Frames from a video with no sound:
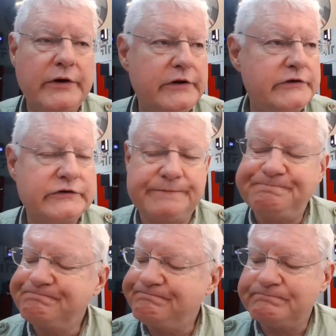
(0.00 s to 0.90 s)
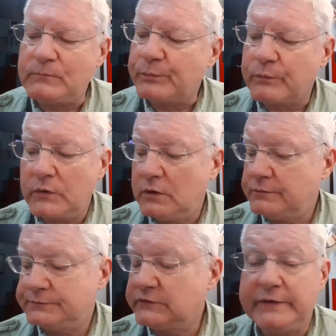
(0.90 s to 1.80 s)
is
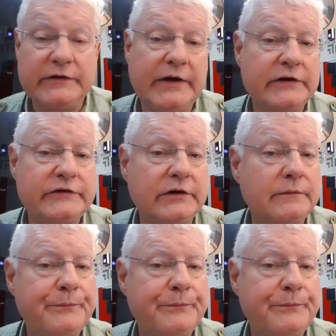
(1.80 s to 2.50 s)
fantastic.